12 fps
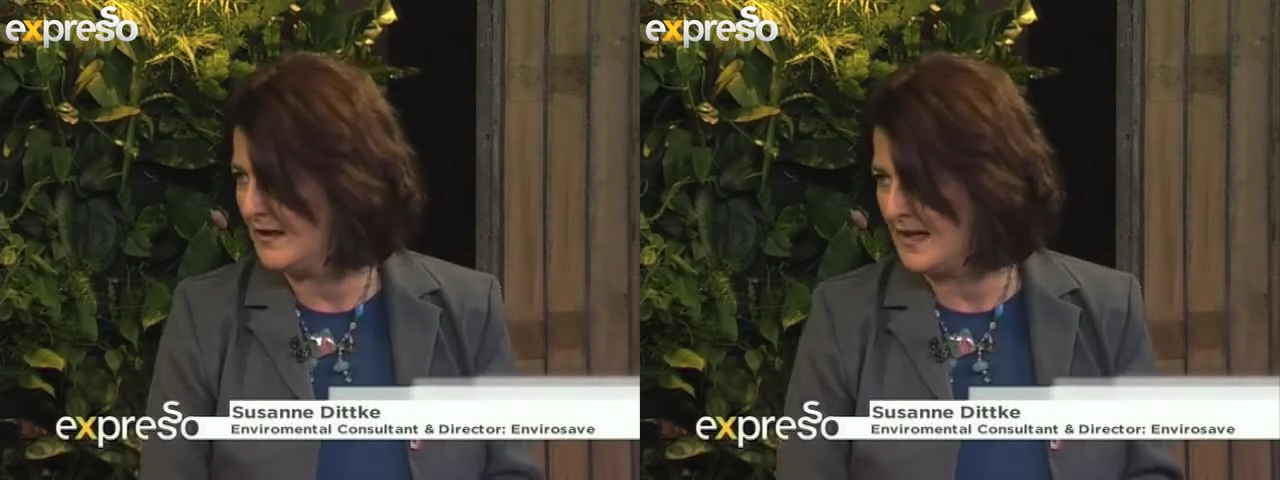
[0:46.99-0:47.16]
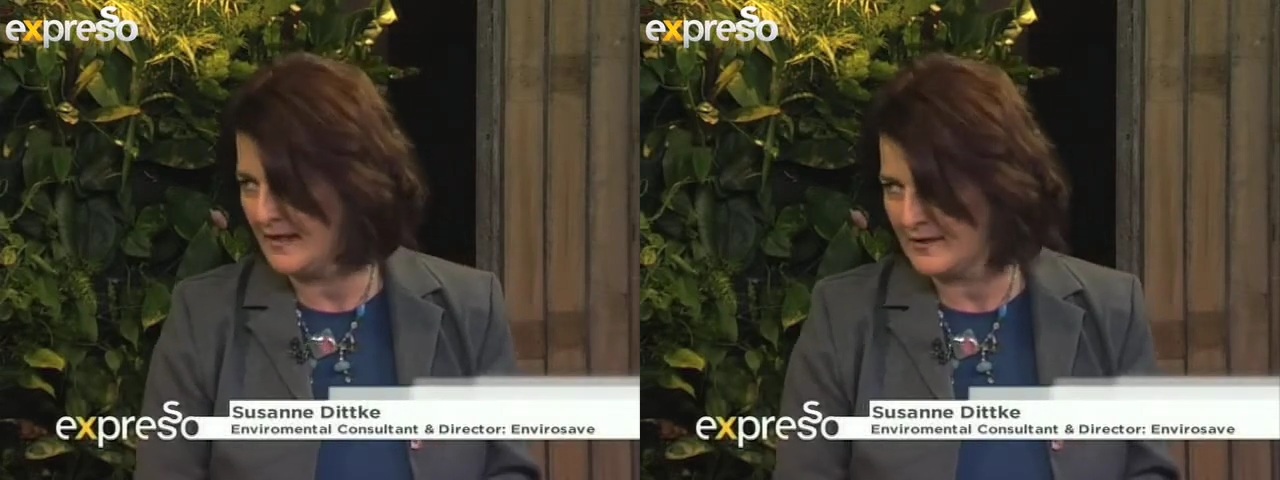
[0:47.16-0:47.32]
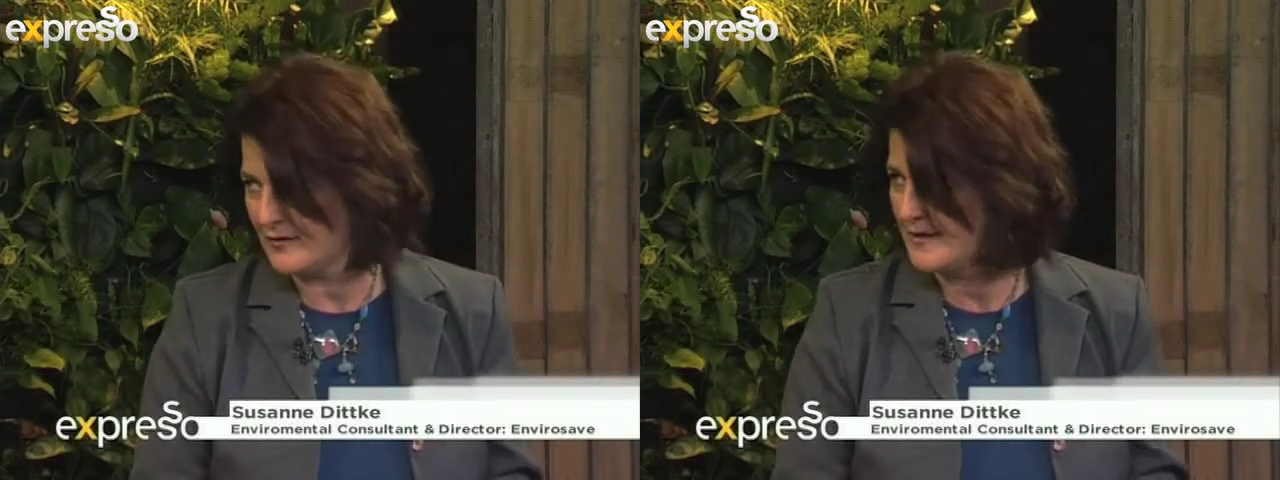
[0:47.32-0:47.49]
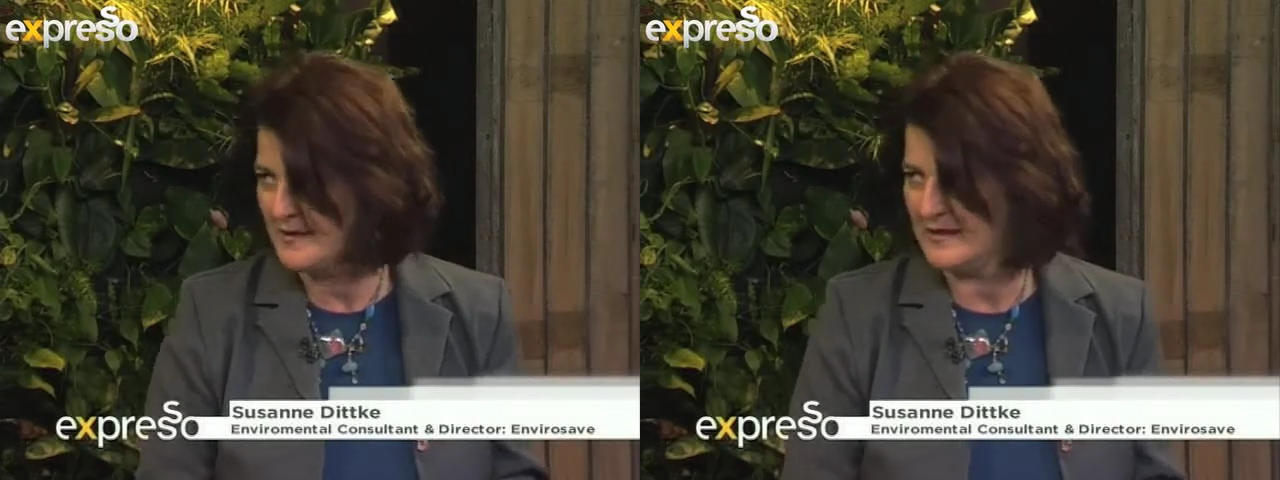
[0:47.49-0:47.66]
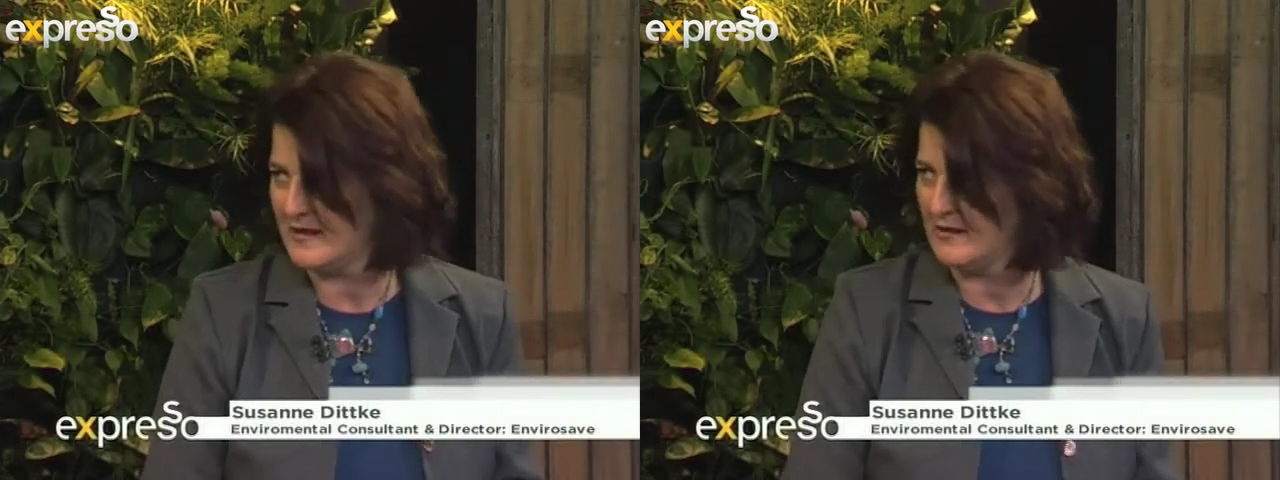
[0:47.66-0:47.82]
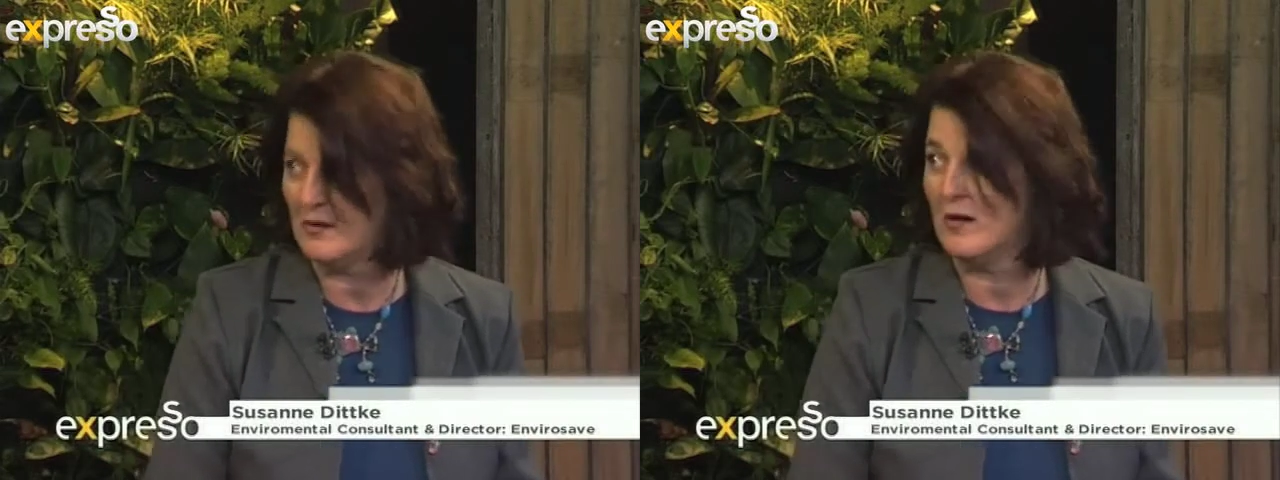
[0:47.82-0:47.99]

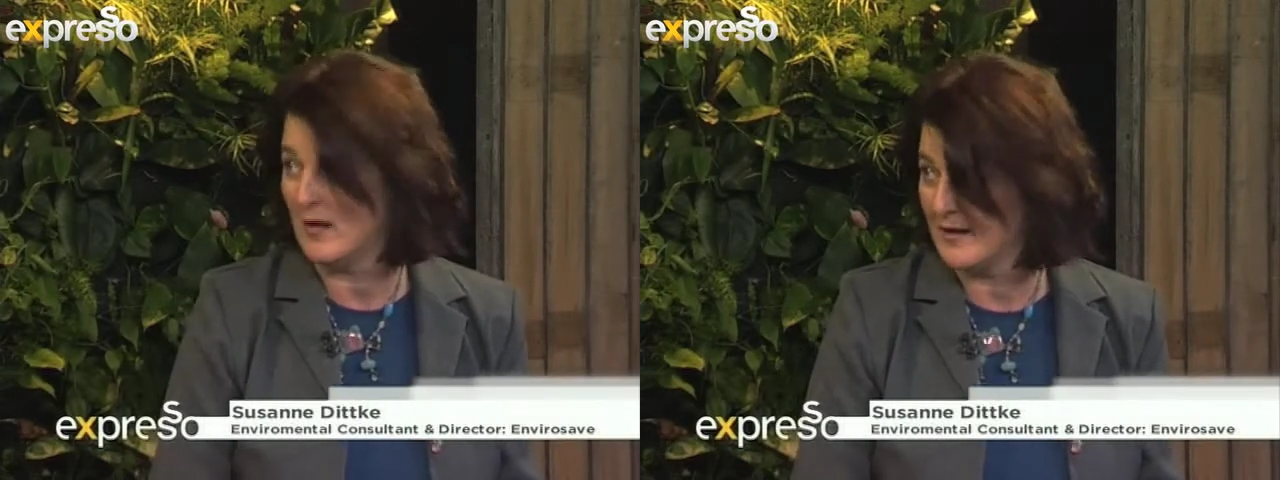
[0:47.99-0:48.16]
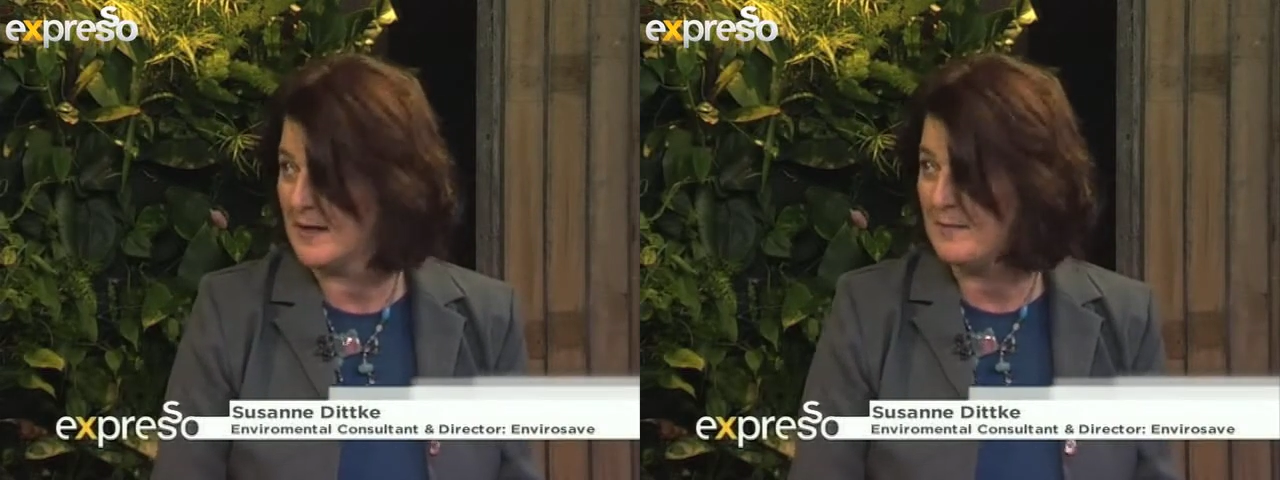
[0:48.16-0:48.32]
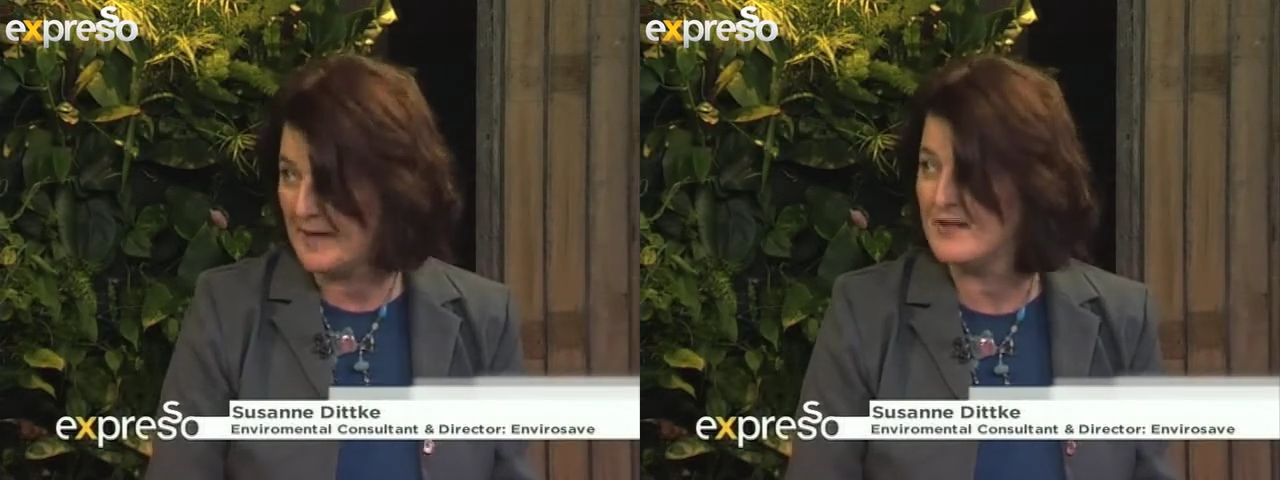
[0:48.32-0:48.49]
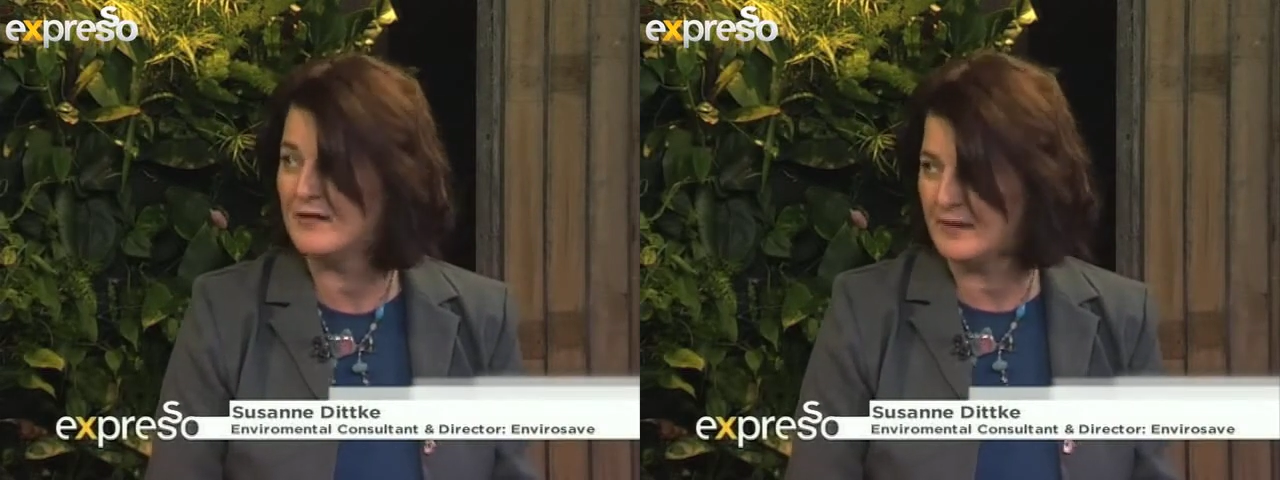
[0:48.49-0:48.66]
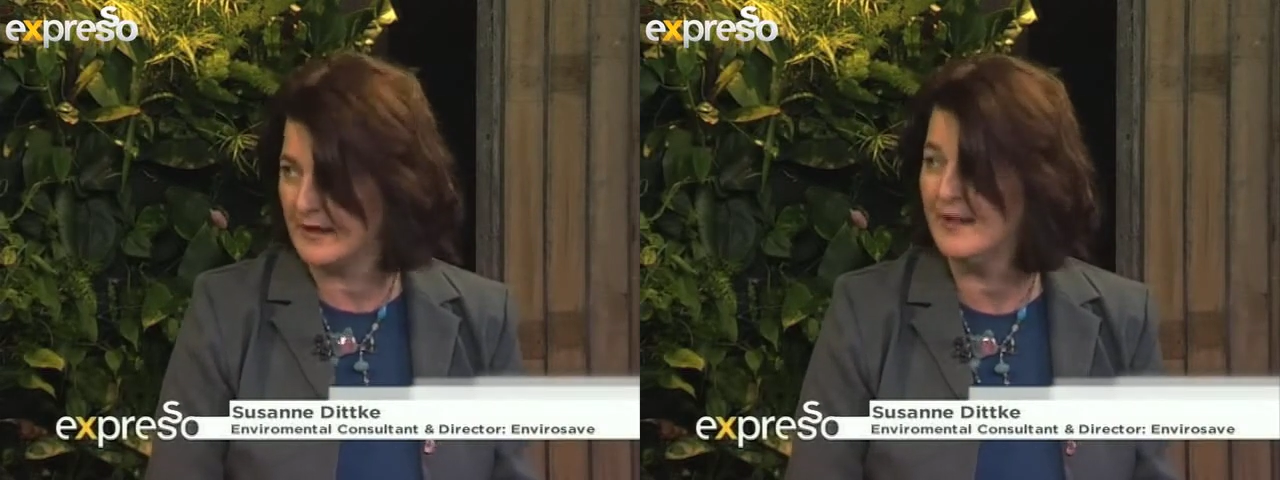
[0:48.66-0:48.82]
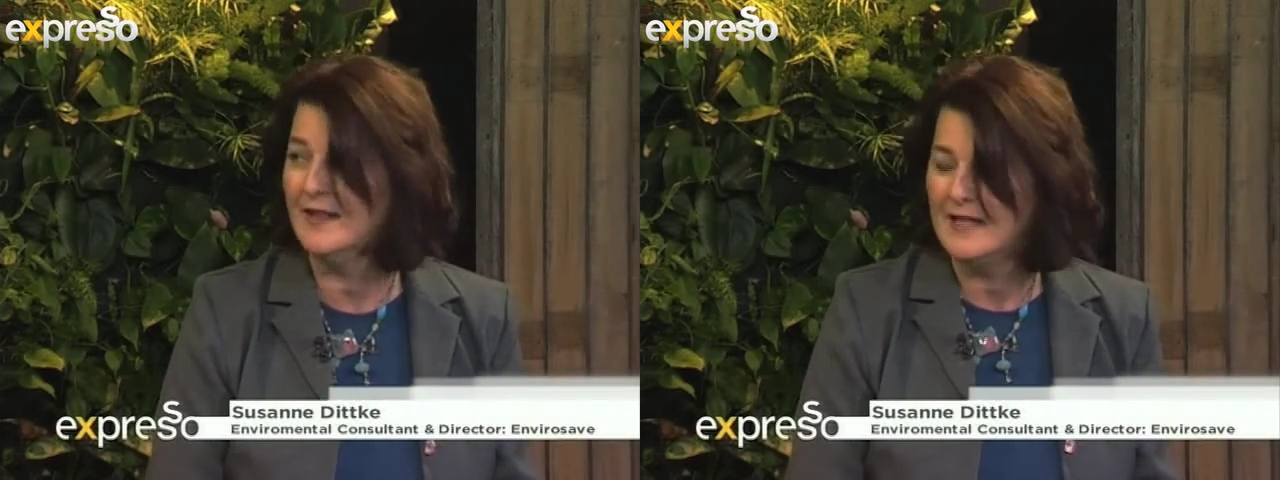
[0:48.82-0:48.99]
electricity or on a
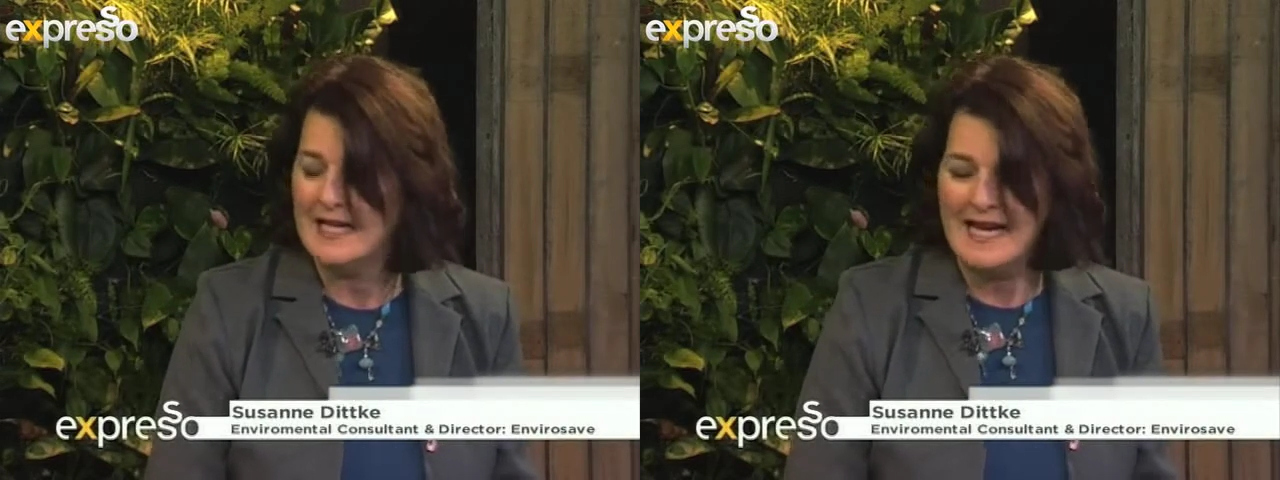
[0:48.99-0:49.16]
battery. Yes.